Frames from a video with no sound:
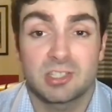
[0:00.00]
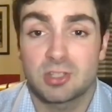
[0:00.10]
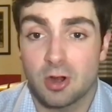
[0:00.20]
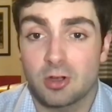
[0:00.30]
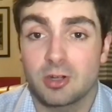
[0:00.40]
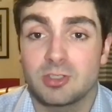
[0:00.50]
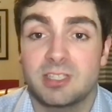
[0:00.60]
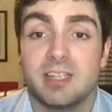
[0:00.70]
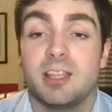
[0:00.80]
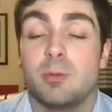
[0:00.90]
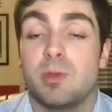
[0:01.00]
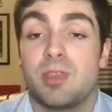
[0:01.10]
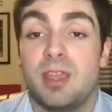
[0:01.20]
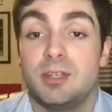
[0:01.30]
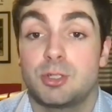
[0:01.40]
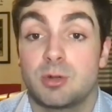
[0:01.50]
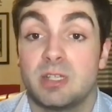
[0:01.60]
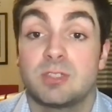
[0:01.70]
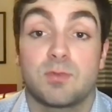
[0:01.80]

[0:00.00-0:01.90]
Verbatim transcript: starters dealing with injuries.